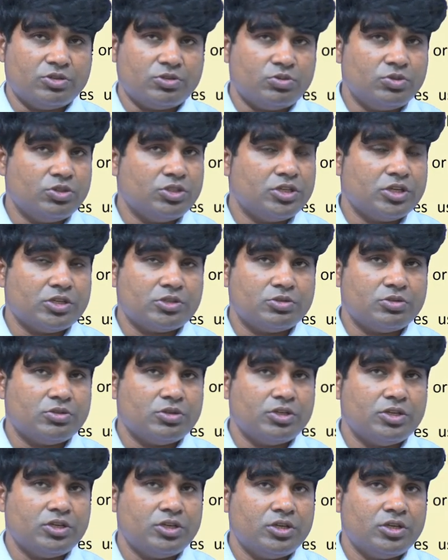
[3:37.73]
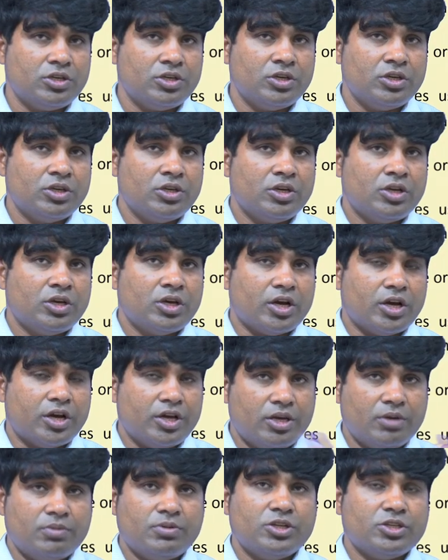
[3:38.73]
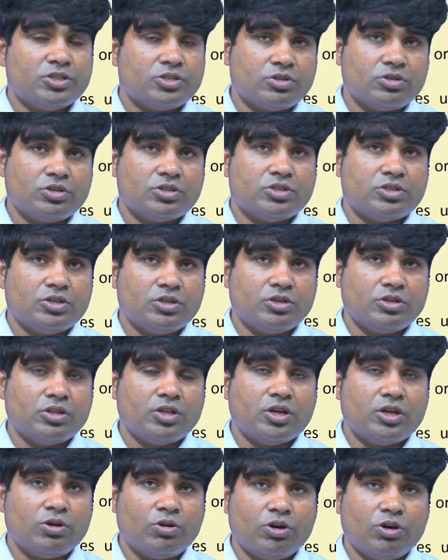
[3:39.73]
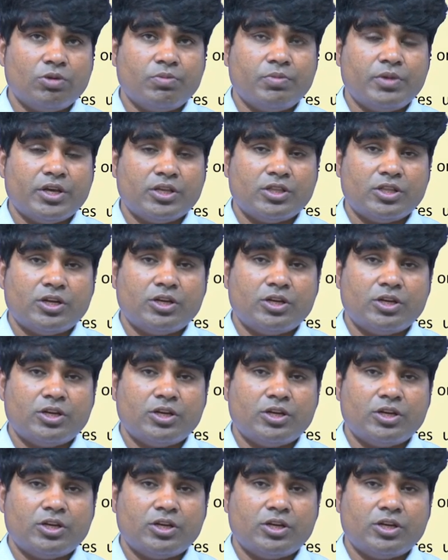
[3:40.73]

So, which actually I have discussed in the long back